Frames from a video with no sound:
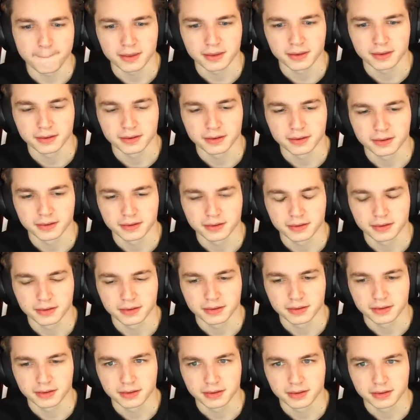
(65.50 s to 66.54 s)

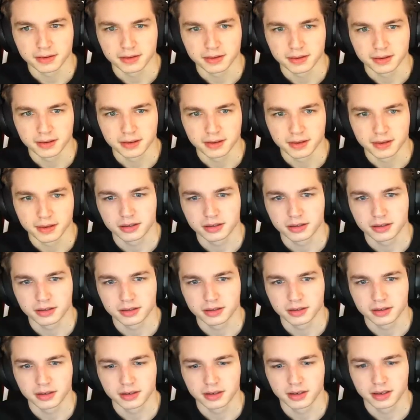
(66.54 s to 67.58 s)

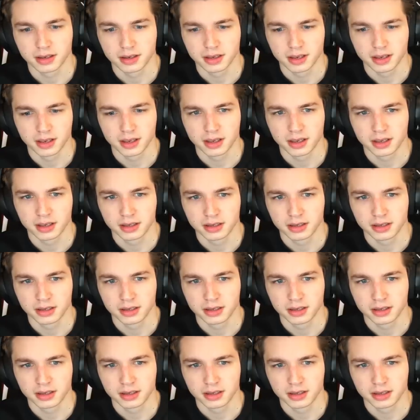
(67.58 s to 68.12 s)
(no one is talking)